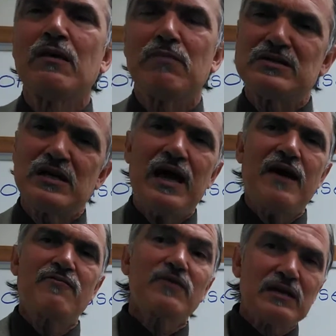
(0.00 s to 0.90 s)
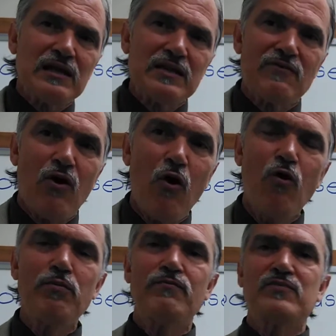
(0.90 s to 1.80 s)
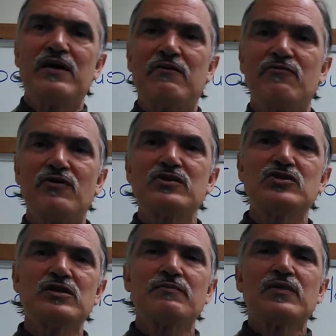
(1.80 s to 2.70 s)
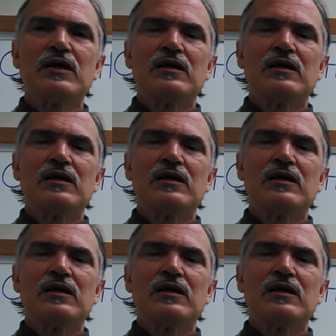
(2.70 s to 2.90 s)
But you have deliver hope, they have friendship,